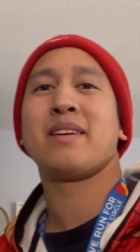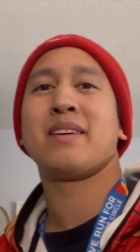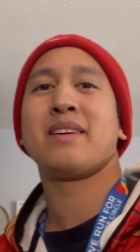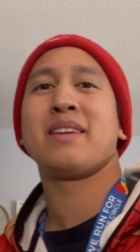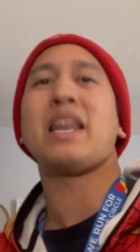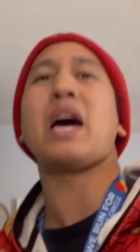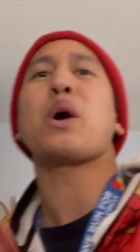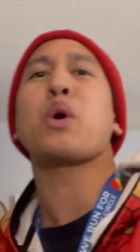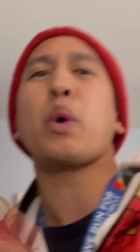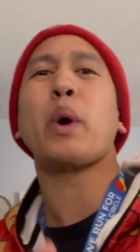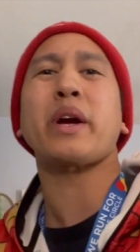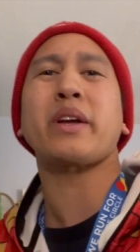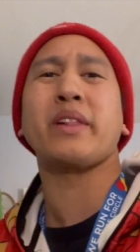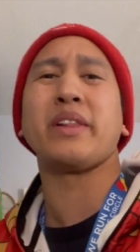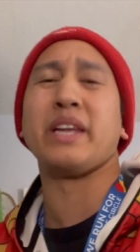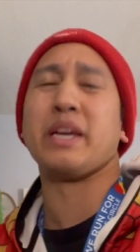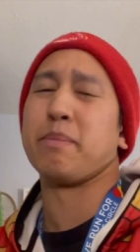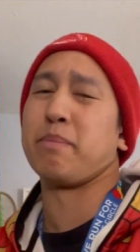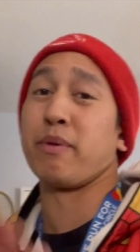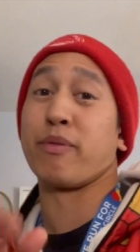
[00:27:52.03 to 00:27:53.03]
now
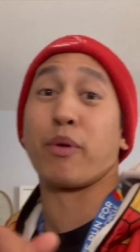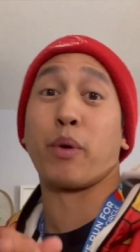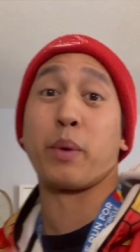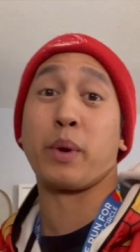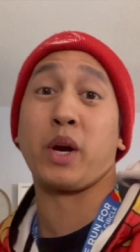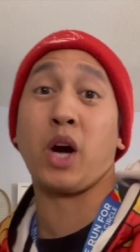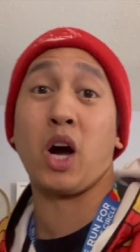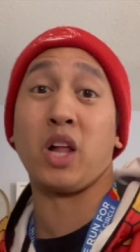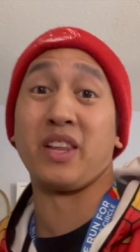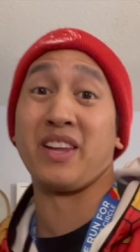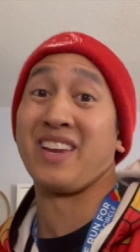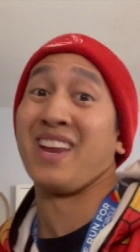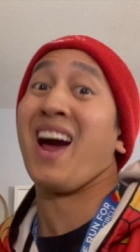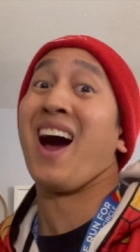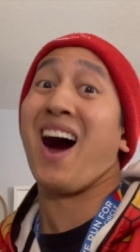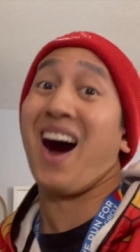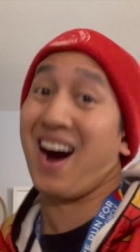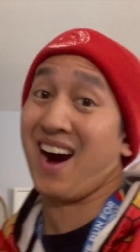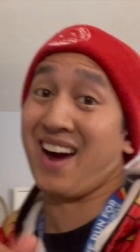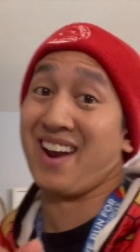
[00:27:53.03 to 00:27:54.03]
quickly, before we call it
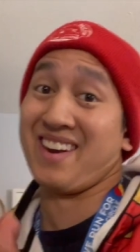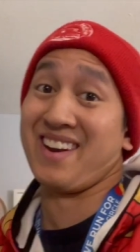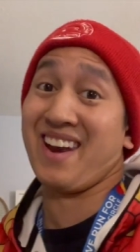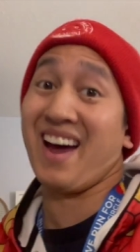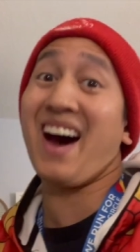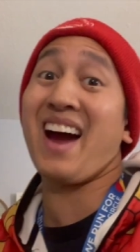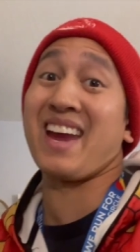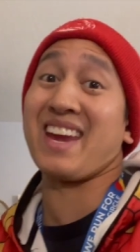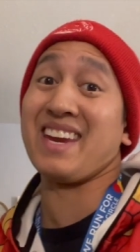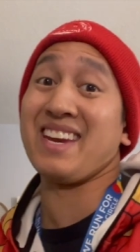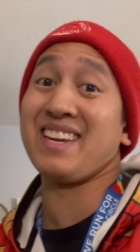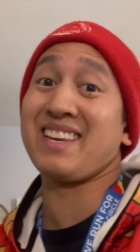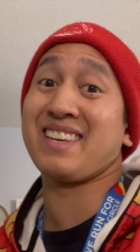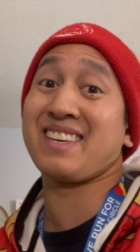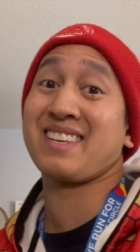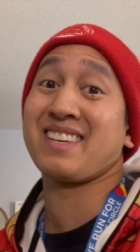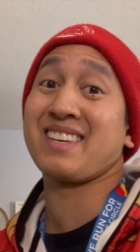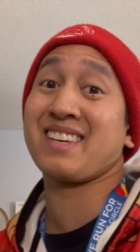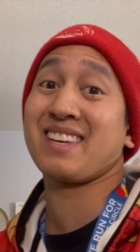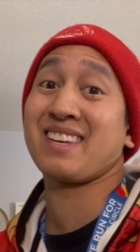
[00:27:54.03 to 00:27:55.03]
a night,